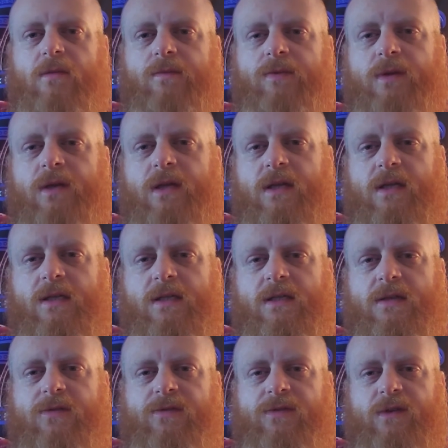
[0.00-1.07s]
Please
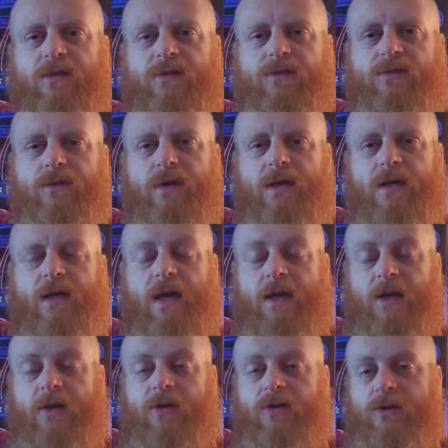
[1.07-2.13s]
feel free and
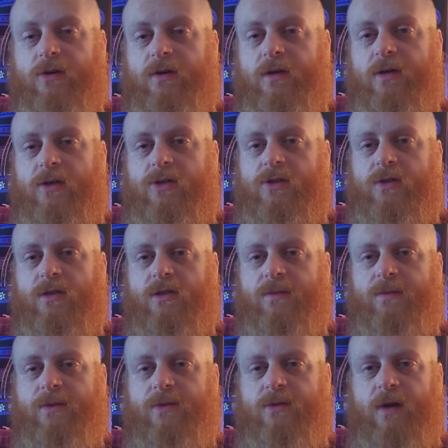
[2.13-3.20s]
encouraged to
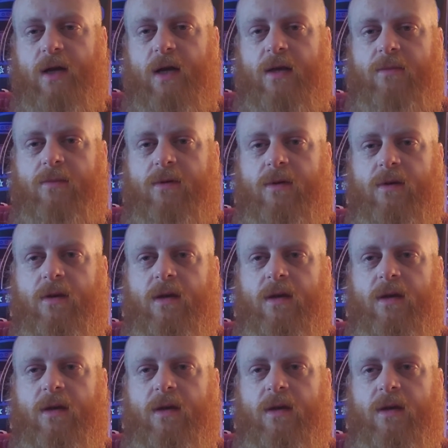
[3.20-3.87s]
subscribe,